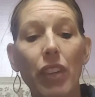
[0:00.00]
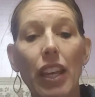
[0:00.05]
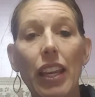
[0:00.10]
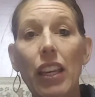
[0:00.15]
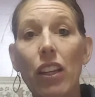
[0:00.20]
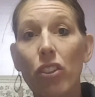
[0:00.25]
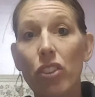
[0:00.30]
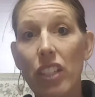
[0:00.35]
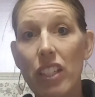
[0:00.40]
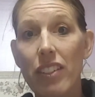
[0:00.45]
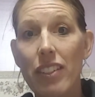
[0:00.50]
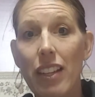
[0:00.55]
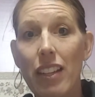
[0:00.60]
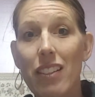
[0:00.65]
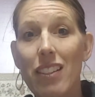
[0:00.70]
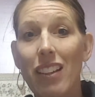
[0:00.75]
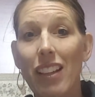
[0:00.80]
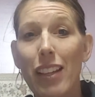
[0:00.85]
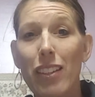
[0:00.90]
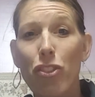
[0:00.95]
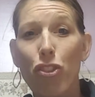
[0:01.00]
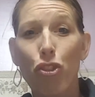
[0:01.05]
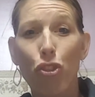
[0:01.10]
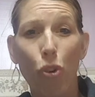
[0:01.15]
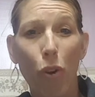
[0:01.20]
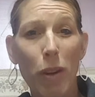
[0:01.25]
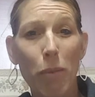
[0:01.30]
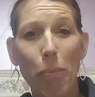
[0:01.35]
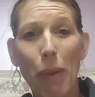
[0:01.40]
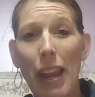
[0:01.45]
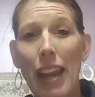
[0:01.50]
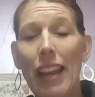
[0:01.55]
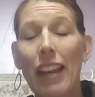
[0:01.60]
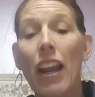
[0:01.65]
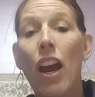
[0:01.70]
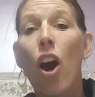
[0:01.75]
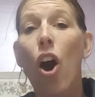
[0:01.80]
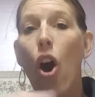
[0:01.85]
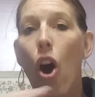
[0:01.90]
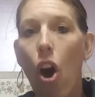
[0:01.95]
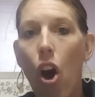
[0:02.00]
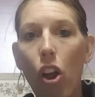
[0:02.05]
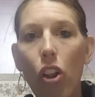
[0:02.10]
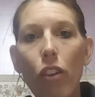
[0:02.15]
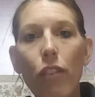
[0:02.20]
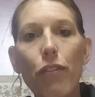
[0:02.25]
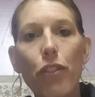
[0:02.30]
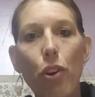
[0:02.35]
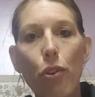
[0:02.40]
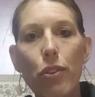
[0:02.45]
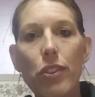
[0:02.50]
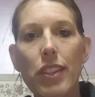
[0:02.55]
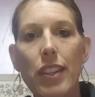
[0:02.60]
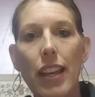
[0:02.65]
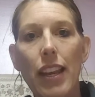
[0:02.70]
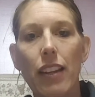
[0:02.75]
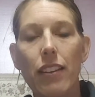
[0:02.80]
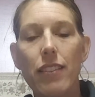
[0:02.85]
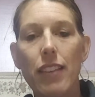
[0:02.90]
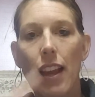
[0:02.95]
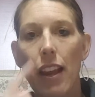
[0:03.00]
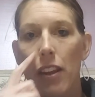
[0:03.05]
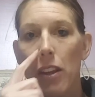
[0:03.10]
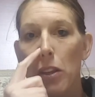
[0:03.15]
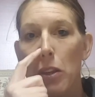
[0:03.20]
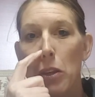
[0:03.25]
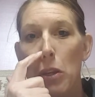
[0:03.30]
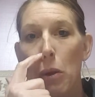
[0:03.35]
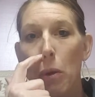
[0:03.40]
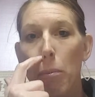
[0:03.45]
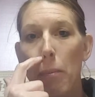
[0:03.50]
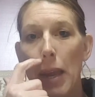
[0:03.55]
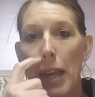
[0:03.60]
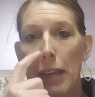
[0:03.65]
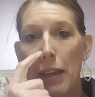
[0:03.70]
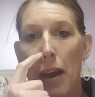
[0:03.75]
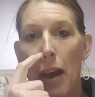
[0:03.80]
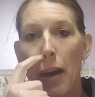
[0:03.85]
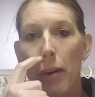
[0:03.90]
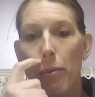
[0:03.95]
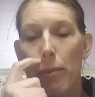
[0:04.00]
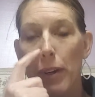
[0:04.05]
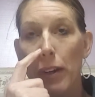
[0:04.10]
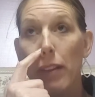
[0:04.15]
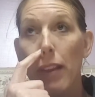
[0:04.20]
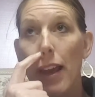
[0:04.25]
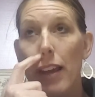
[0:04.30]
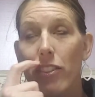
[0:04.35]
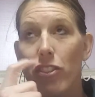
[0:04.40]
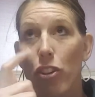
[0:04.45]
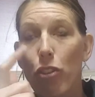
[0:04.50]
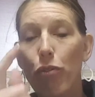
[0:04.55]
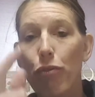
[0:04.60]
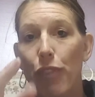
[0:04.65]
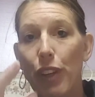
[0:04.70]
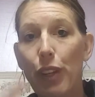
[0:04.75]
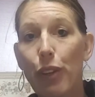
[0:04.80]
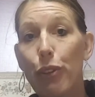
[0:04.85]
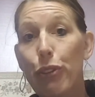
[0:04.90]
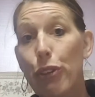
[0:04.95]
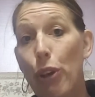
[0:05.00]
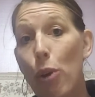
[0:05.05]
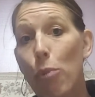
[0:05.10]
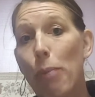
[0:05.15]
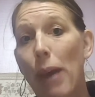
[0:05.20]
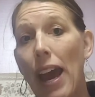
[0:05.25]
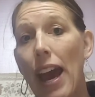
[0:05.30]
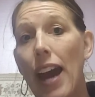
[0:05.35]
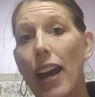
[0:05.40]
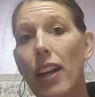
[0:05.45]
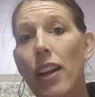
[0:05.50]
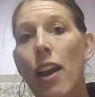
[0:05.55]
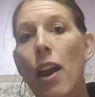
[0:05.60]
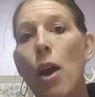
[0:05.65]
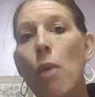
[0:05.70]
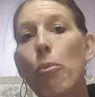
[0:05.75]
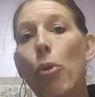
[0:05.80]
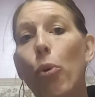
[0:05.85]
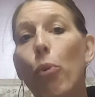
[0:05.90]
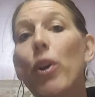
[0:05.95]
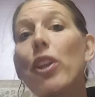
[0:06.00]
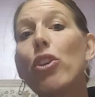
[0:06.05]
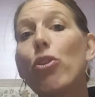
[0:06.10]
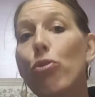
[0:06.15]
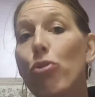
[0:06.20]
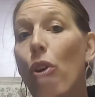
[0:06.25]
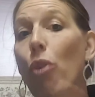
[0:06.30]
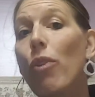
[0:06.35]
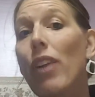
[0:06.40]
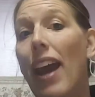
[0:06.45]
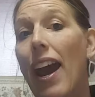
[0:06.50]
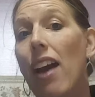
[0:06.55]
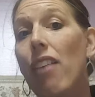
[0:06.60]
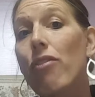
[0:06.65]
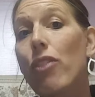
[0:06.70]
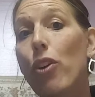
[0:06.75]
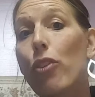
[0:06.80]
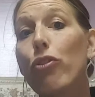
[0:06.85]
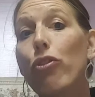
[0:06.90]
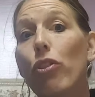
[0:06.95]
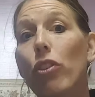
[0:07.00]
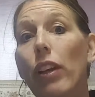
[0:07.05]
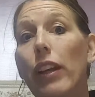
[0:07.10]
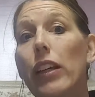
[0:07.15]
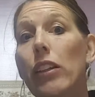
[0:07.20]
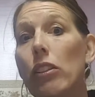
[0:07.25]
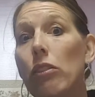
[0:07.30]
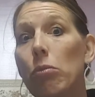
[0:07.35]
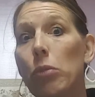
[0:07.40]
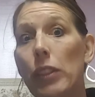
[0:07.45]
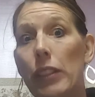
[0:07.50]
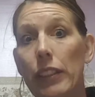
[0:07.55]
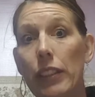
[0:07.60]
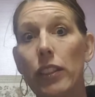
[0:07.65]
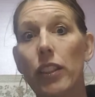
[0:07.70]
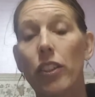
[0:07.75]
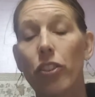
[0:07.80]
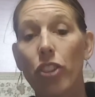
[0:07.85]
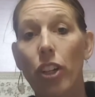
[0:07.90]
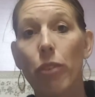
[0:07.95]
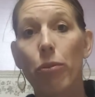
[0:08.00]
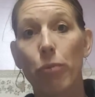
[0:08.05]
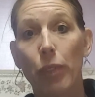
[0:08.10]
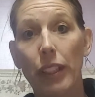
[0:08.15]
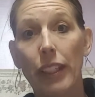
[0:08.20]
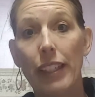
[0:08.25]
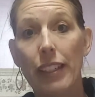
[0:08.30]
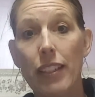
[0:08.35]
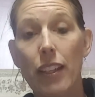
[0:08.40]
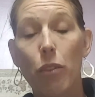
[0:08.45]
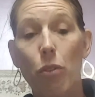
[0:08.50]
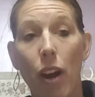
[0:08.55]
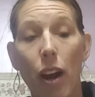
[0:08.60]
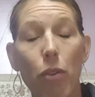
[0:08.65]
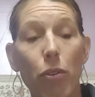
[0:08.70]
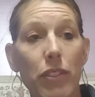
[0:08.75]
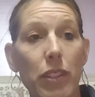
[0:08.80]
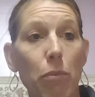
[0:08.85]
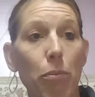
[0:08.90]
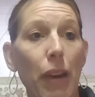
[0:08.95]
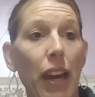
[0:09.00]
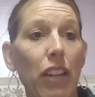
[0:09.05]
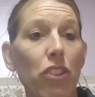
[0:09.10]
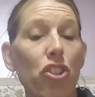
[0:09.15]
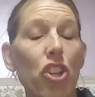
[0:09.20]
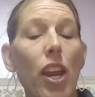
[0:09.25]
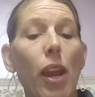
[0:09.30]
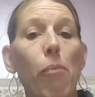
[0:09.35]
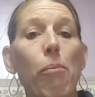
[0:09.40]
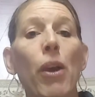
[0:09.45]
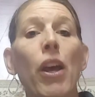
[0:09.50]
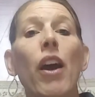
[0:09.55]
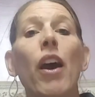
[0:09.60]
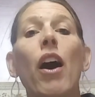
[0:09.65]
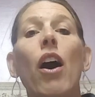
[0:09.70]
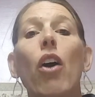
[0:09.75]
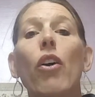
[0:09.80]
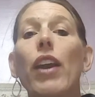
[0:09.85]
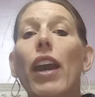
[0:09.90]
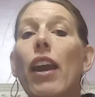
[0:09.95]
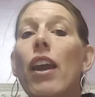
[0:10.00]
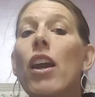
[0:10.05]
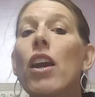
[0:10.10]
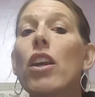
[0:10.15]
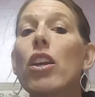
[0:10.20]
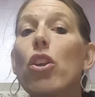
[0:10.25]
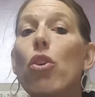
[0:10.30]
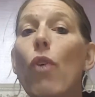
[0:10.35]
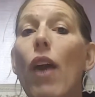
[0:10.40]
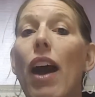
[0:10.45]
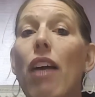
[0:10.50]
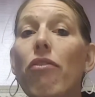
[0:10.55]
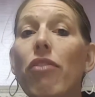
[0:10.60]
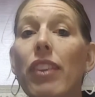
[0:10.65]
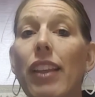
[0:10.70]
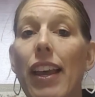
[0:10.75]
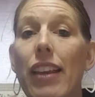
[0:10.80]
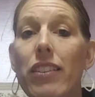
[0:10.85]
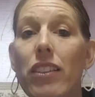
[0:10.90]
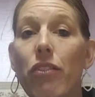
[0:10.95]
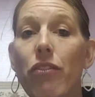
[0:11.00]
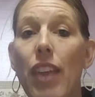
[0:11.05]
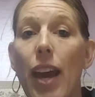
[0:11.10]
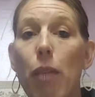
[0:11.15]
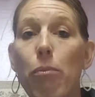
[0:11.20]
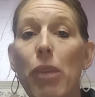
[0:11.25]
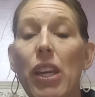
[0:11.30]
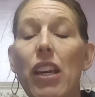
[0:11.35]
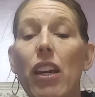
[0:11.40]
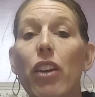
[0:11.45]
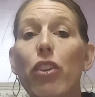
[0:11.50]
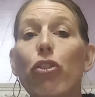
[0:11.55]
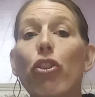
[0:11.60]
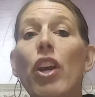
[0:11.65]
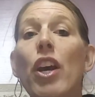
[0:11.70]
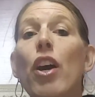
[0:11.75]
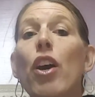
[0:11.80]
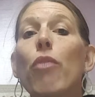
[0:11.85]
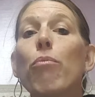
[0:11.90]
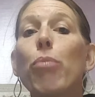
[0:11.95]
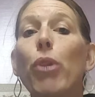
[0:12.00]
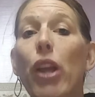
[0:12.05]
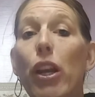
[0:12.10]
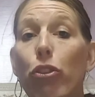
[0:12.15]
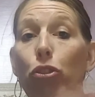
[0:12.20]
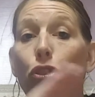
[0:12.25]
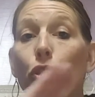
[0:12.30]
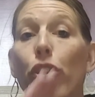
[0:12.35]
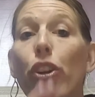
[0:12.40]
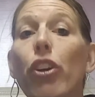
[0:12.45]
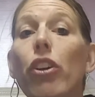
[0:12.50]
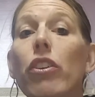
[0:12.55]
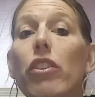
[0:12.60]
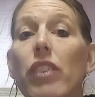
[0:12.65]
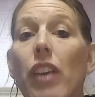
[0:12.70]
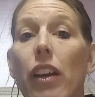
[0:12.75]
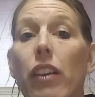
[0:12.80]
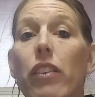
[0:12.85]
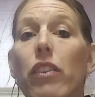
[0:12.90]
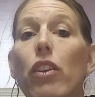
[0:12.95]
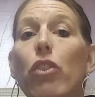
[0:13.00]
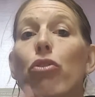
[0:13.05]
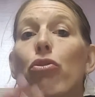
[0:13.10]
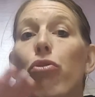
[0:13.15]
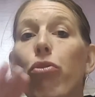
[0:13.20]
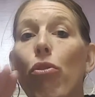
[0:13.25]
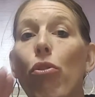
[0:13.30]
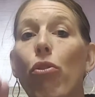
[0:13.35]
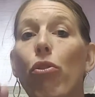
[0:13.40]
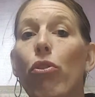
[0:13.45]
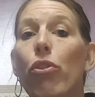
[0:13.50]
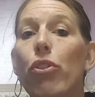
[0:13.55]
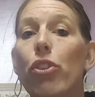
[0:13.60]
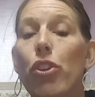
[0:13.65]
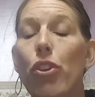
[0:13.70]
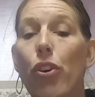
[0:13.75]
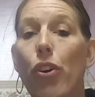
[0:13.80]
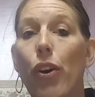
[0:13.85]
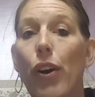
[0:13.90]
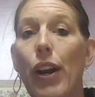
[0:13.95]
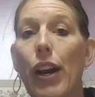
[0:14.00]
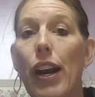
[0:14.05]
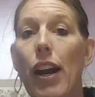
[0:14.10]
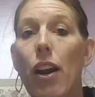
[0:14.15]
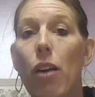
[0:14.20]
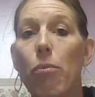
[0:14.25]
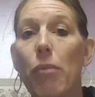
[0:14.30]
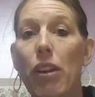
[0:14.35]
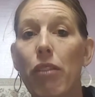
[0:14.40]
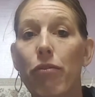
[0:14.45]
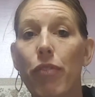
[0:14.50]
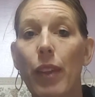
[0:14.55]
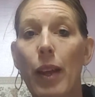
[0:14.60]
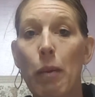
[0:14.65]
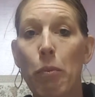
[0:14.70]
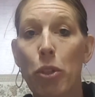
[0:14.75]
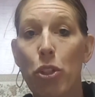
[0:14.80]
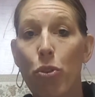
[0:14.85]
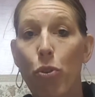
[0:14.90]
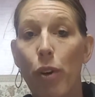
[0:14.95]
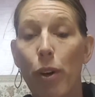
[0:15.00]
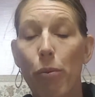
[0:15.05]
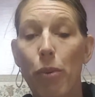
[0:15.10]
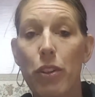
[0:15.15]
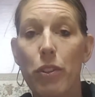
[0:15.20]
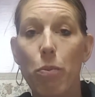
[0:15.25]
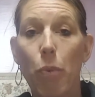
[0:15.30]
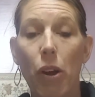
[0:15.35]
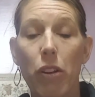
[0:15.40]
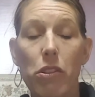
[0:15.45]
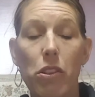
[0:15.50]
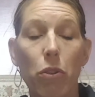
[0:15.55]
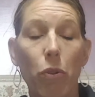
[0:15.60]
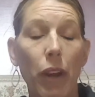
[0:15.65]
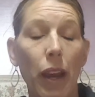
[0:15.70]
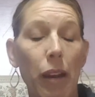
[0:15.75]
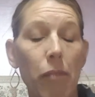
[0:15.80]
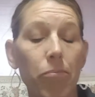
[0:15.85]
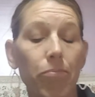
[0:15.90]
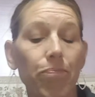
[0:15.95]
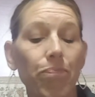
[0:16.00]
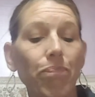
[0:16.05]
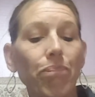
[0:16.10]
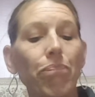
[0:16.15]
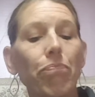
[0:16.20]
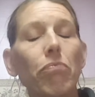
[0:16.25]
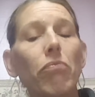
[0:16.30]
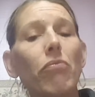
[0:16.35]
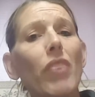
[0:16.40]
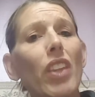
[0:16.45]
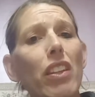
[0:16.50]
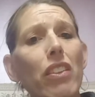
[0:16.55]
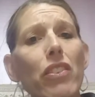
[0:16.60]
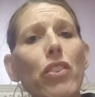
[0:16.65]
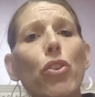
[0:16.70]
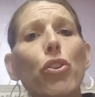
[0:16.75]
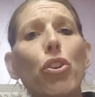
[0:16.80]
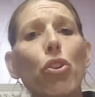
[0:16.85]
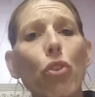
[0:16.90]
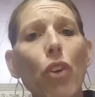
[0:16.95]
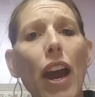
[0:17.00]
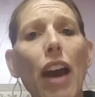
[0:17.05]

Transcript: illnesses, less joint pain, all of those things that you may not realize you feel so bad, but when you don't have those, you're like, oh my gosh, I was in bad shape. Okay, you have less of that because blood sugar does control your inflammatory response, okay? So you